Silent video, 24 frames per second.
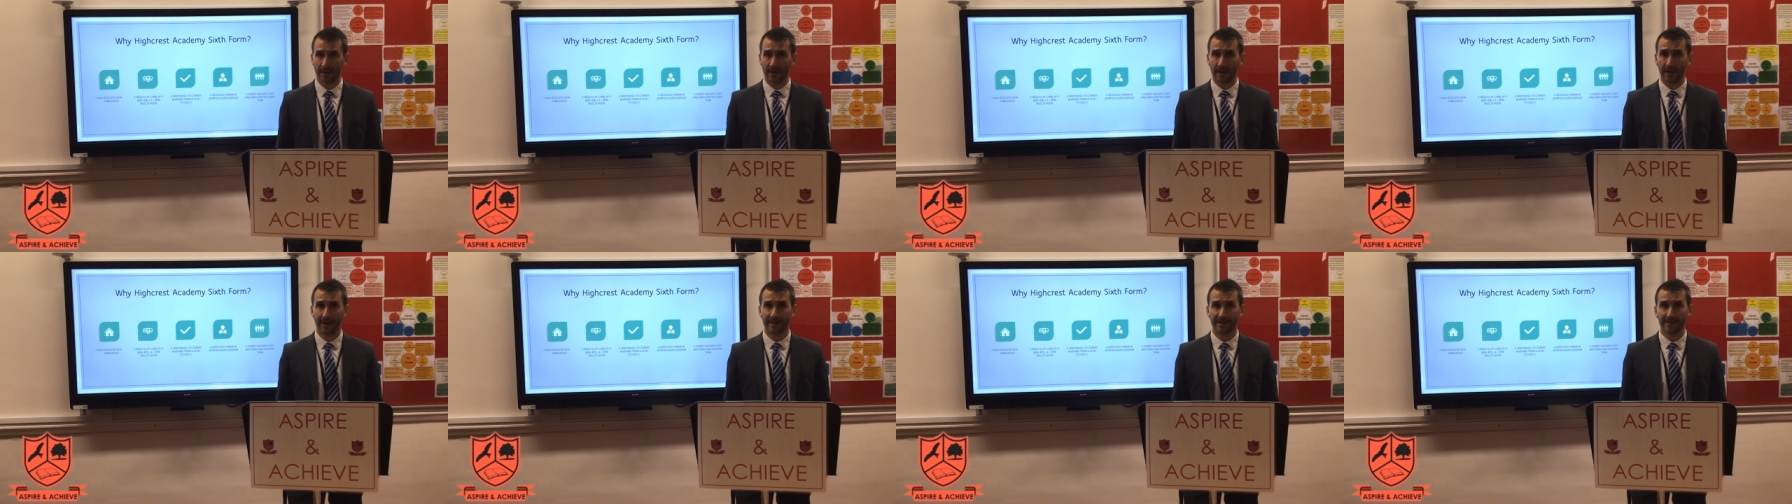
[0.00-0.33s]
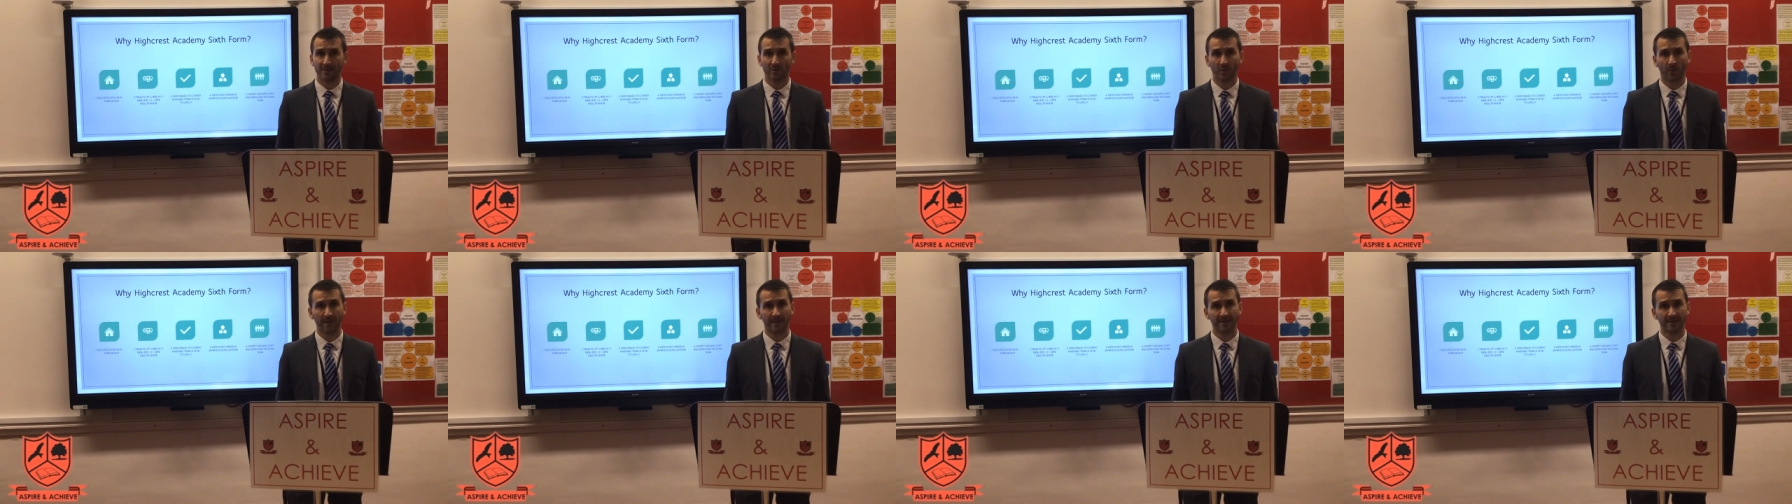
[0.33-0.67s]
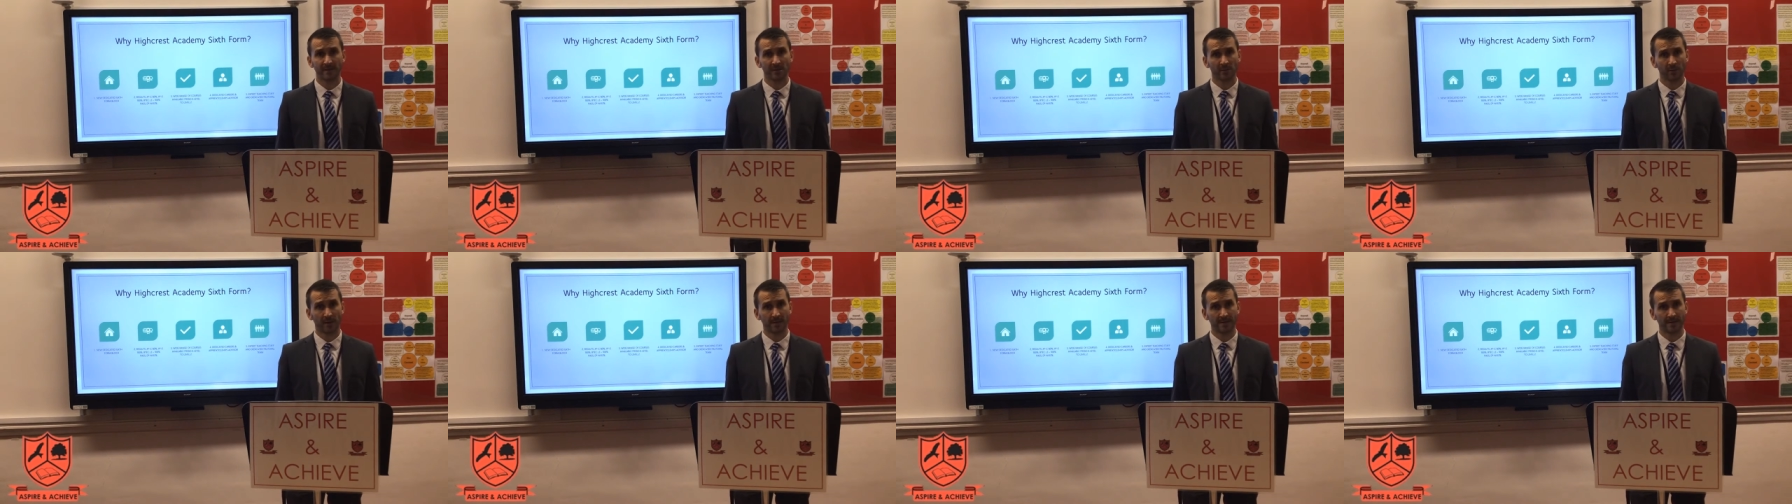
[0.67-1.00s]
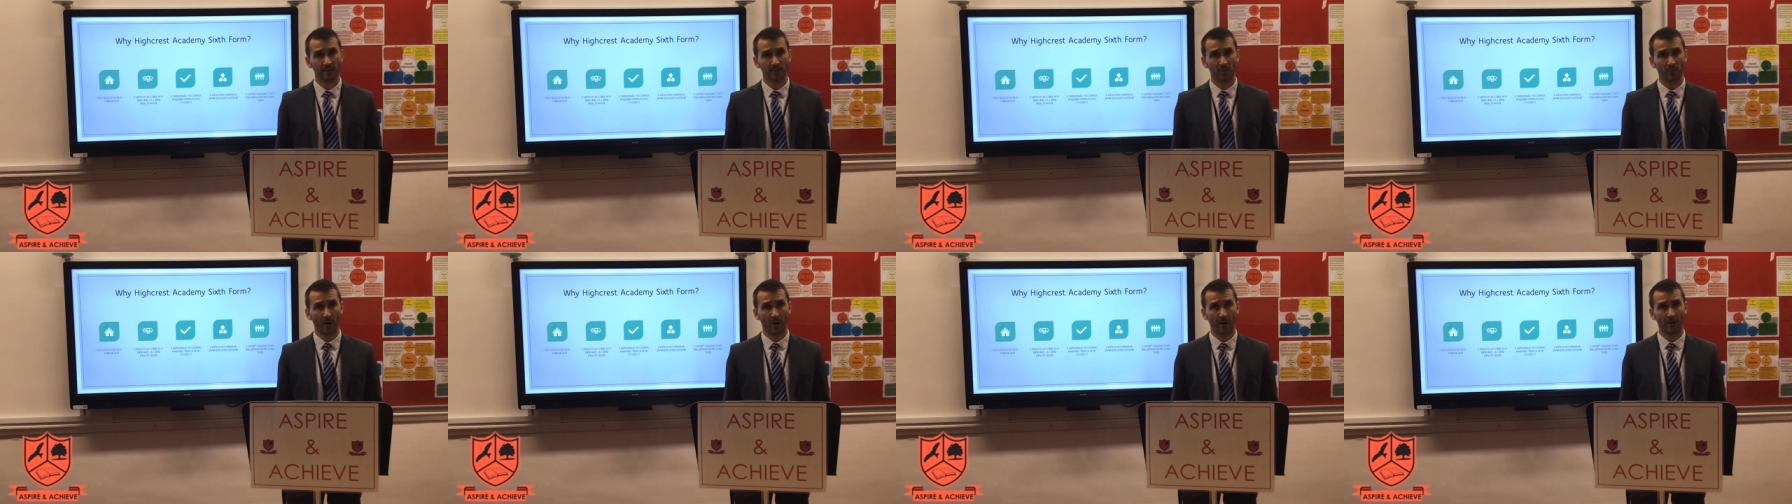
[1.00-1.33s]
And in
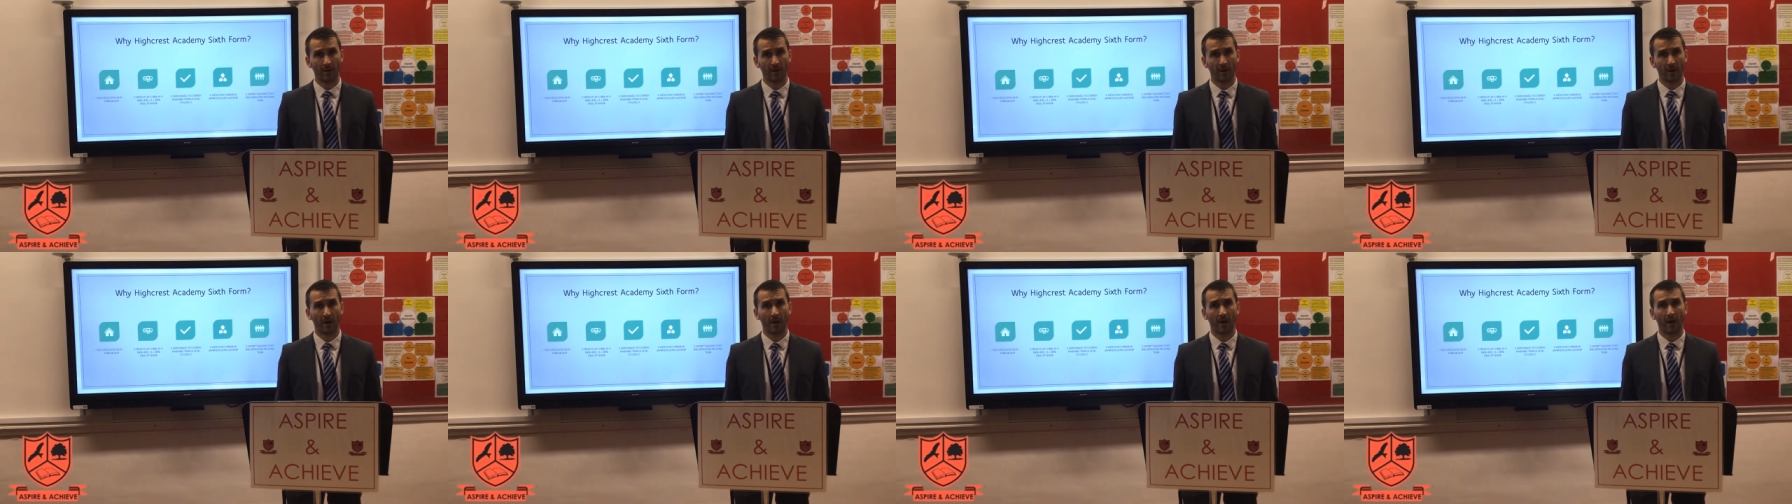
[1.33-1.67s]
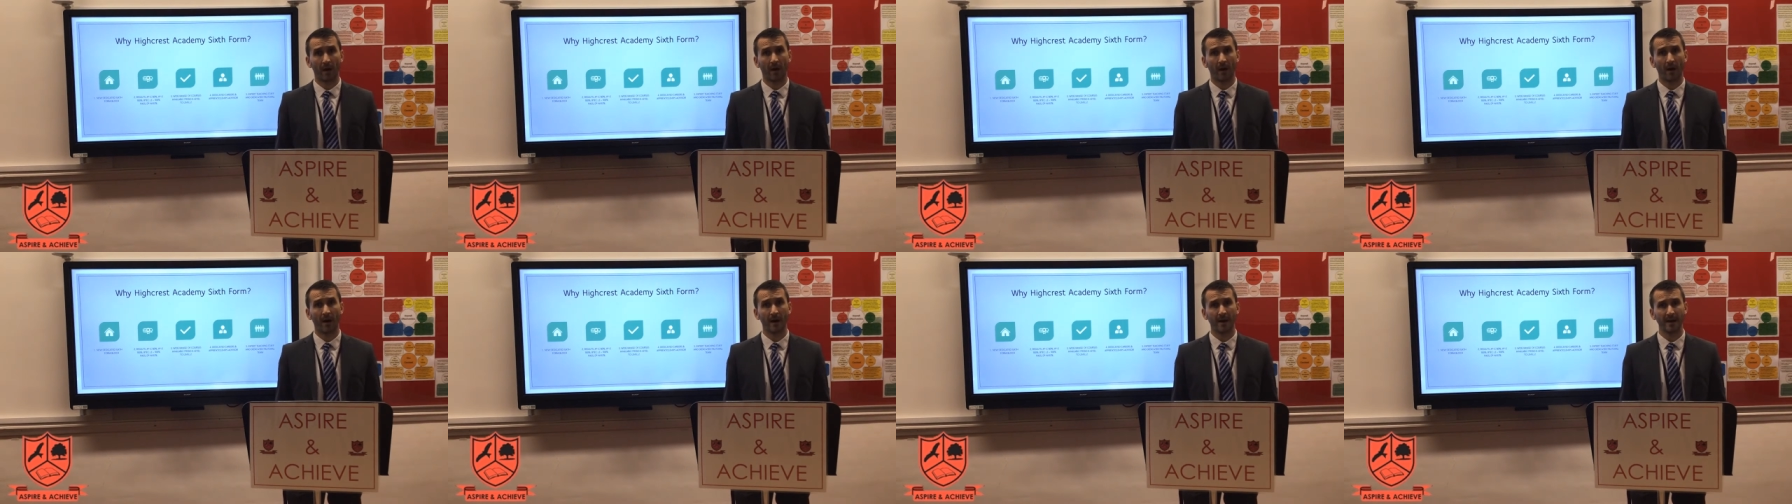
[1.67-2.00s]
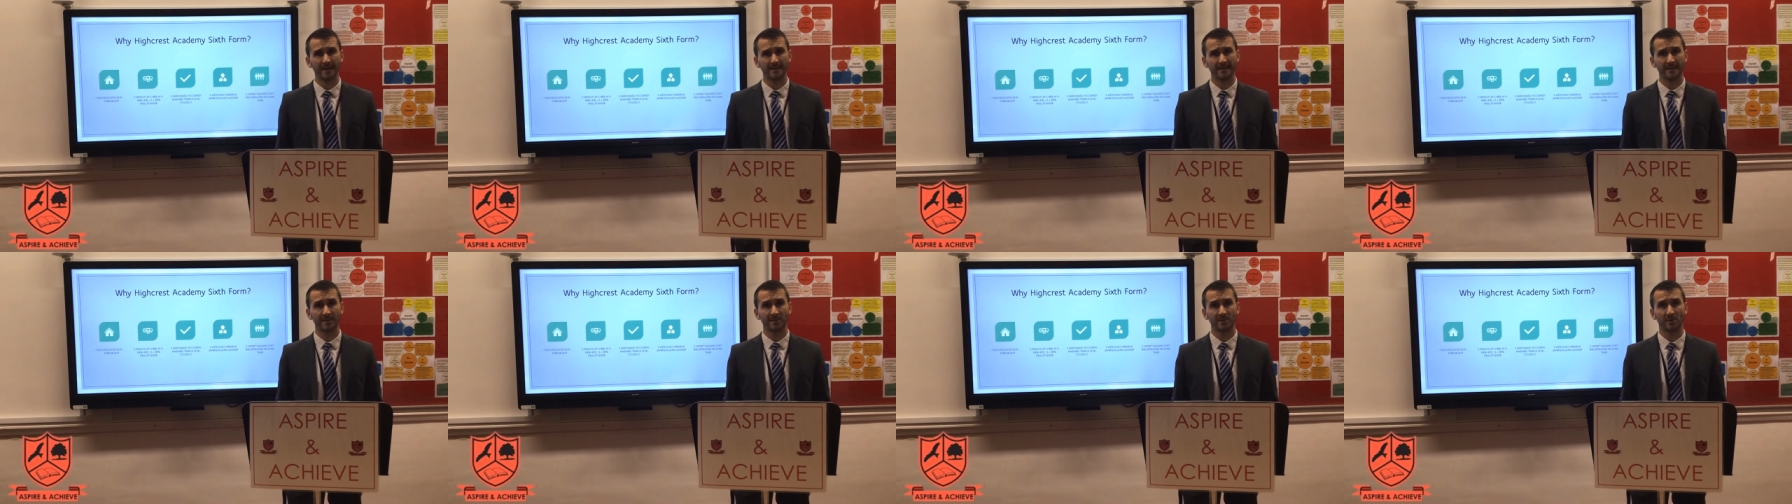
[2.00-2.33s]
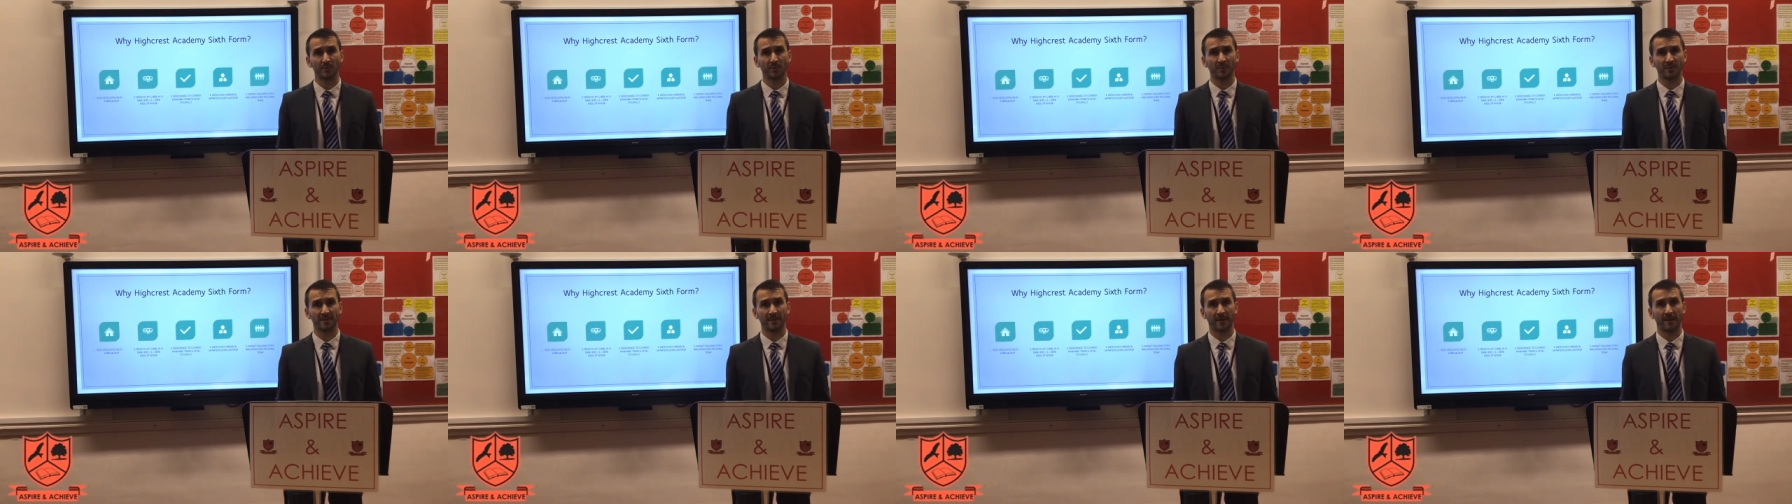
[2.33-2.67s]
2021,
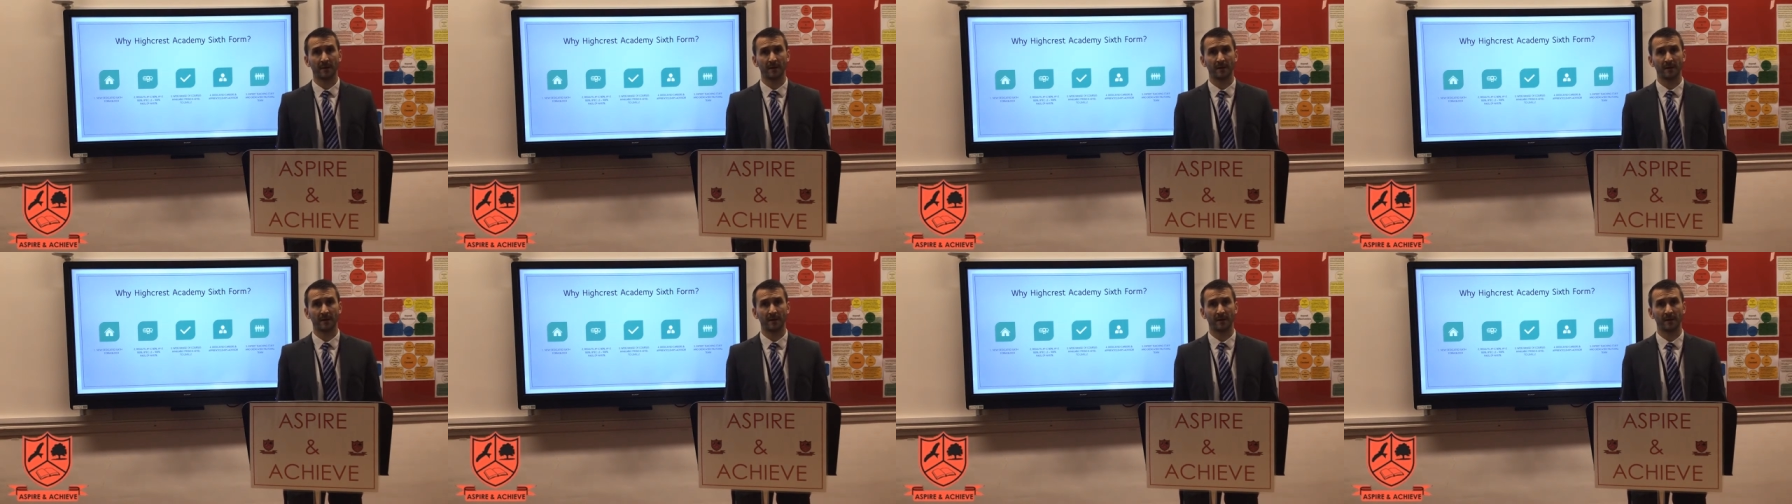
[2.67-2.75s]
82%